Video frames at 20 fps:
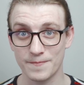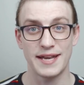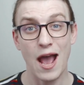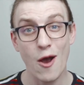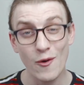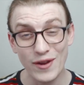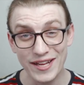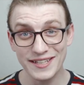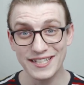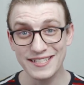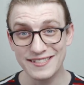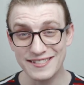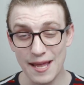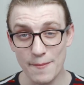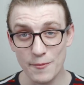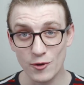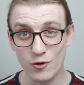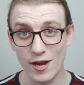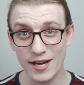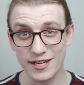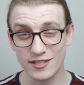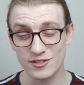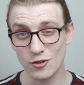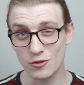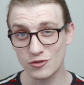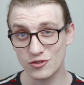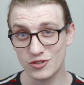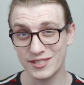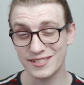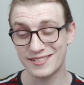Now, in these democratic
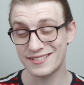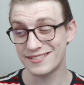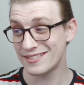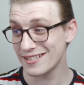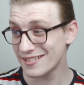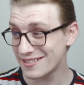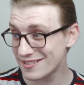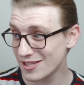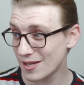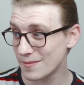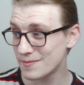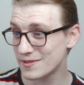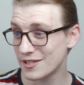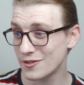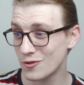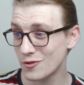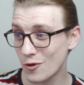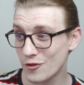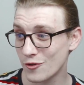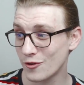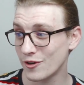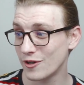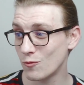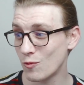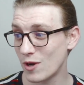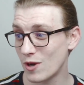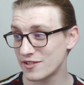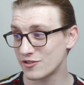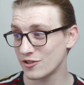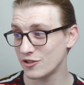socialist systems in Northern
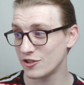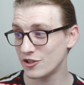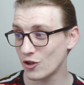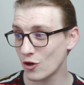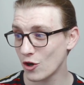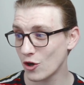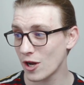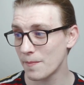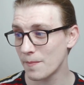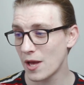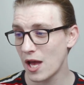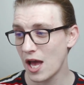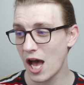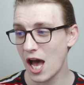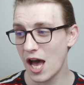and Western Europe,